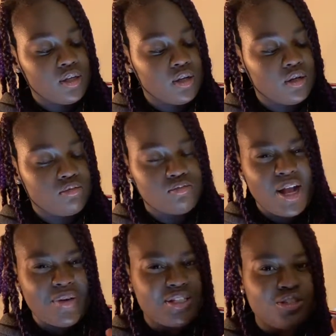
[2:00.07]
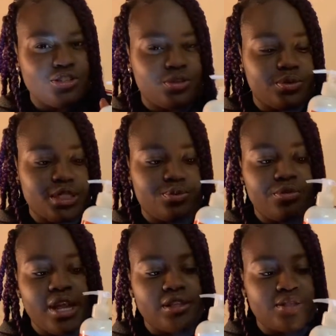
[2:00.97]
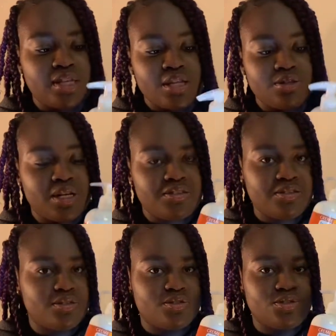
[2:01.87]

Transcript: I wasn't sure which brand to get, so I just